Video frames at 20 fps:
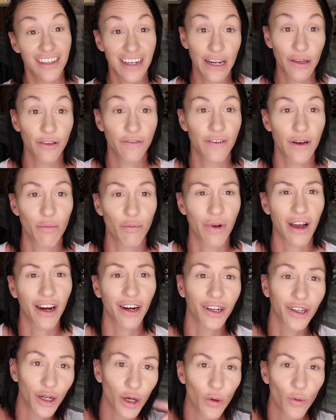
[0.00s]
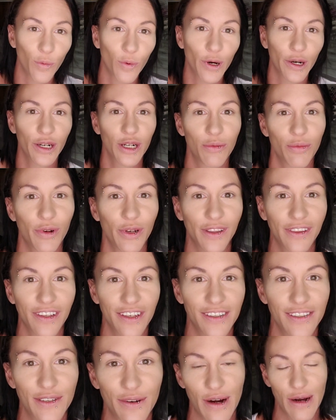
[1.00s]
now the fun part. We're gonna put
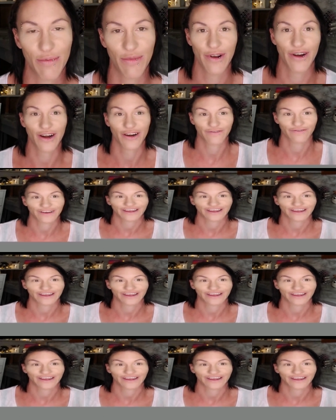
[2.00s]
this crap on our